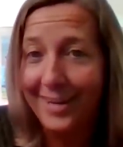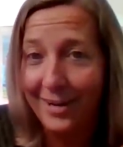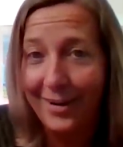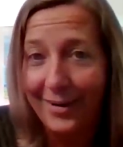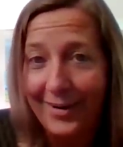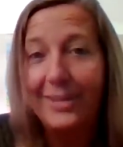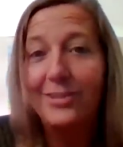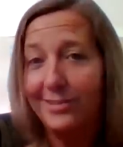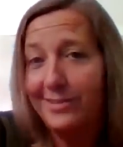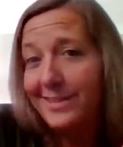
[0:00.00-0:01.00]
you know
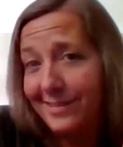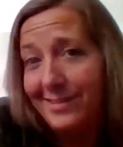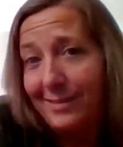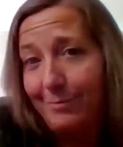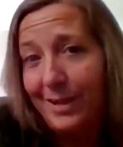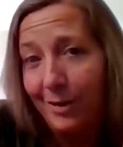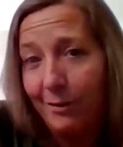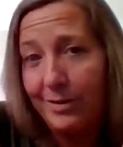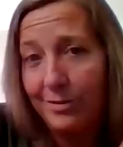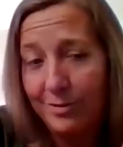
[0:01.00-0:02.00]
just listen to me
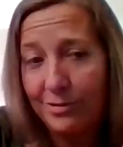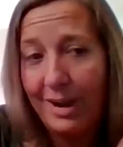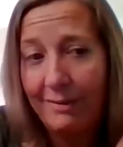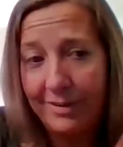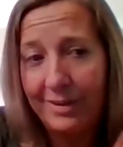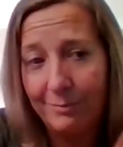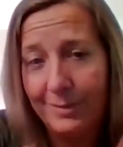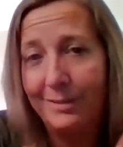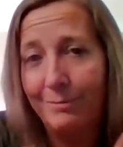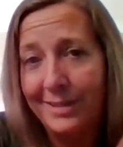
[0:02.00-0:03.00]
going through traffic i'm
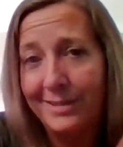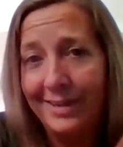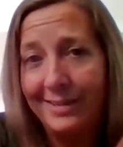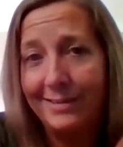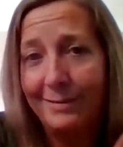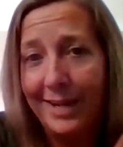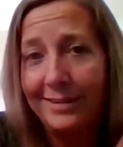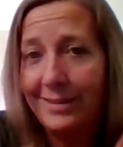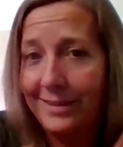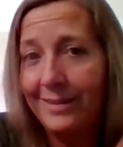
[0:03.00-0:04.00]
going to be saying some
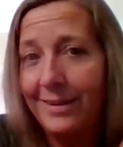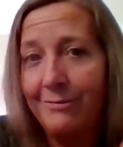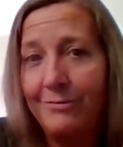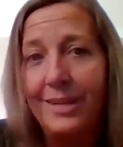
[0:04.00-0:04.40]
nasty stuff